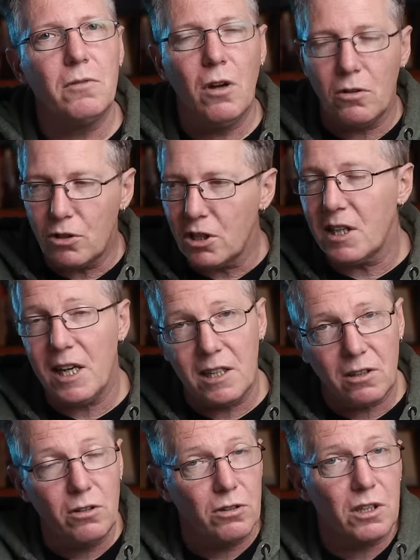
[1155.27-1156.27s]
Not just
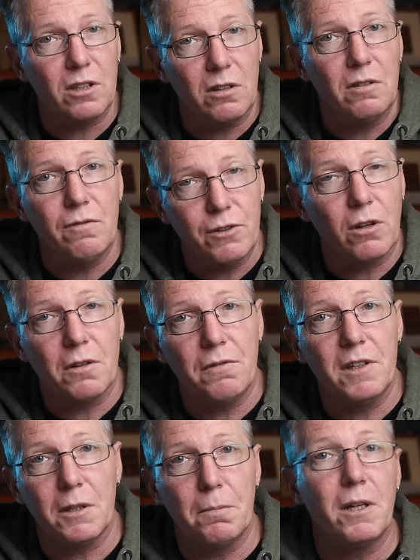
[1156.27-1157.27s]
least, not just in
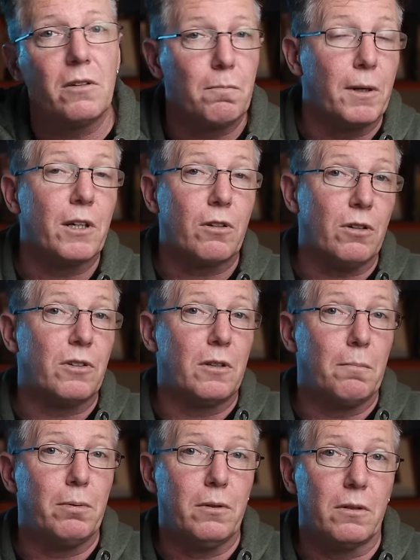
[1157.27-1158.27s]
photography videos, but but across
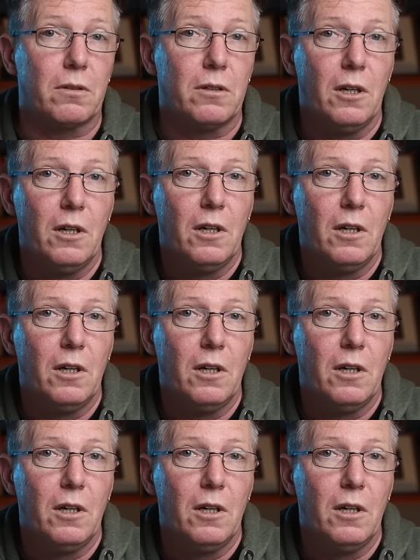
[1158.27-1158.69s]
the board.